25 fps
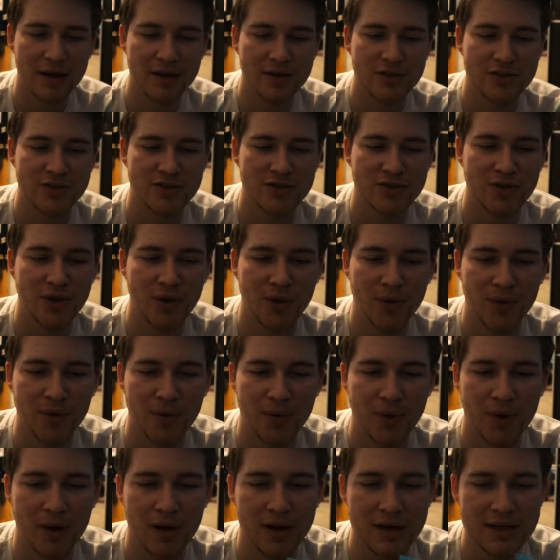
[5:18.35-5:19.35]

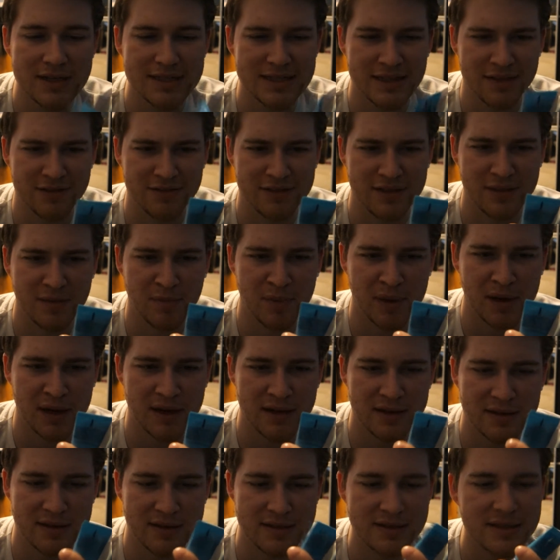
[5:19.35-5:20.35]
So I'd definitely
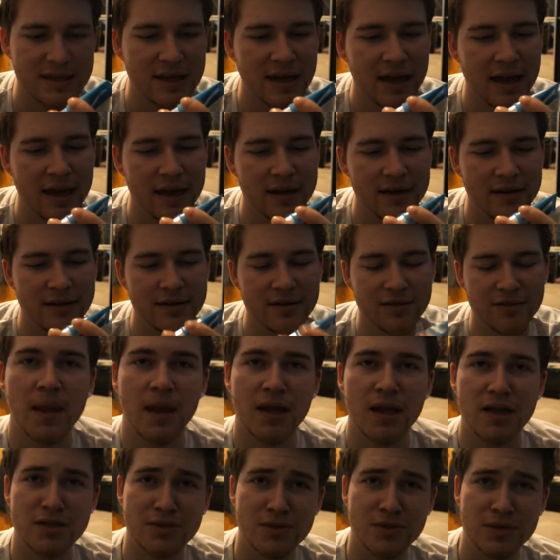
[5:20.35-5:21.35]
buy this again.
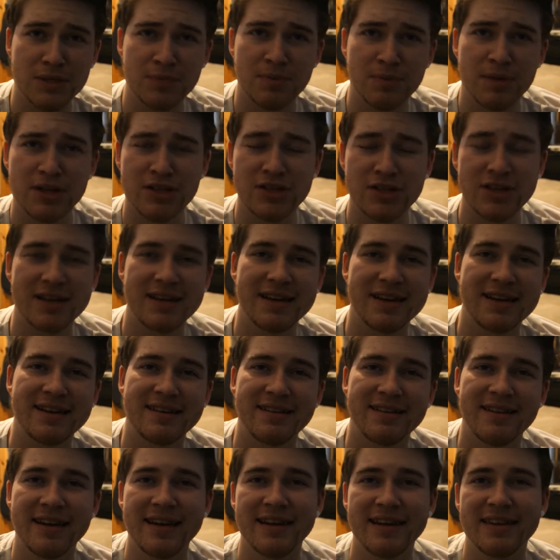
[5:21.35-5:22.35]
So especially
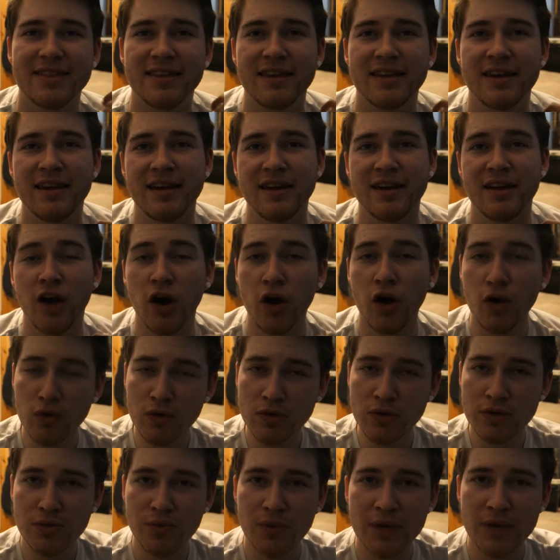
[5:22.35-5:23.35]
in like the
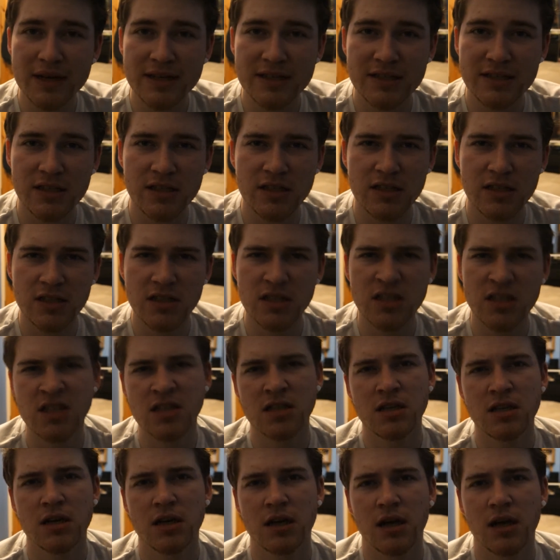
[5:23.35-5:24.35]
colder winters
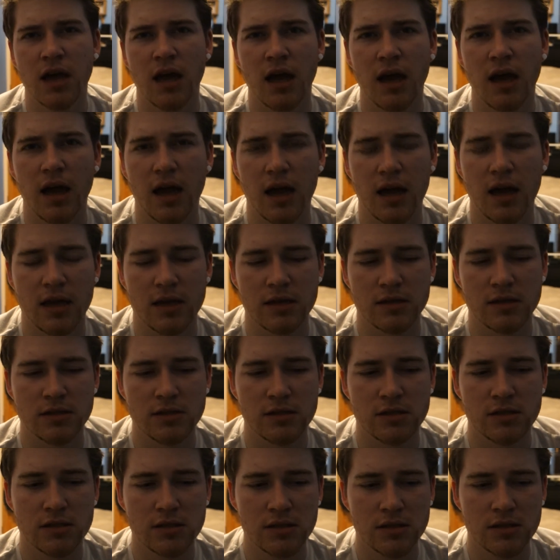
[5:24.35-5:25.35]

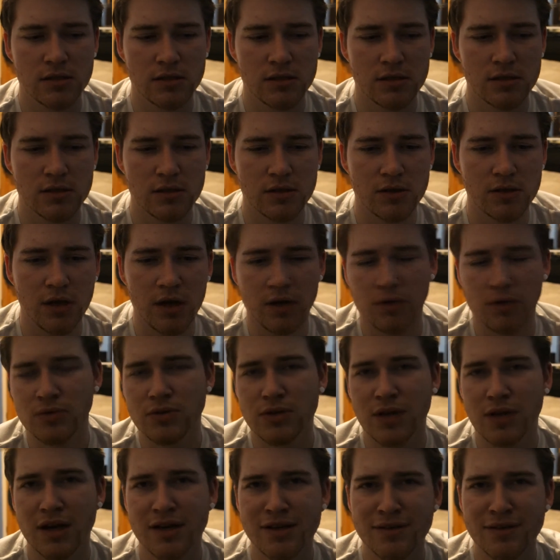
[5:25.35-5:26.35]
and
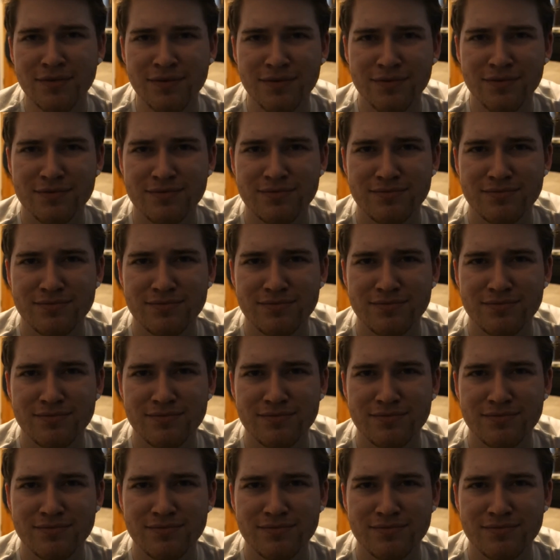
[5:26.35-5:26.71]
those kind of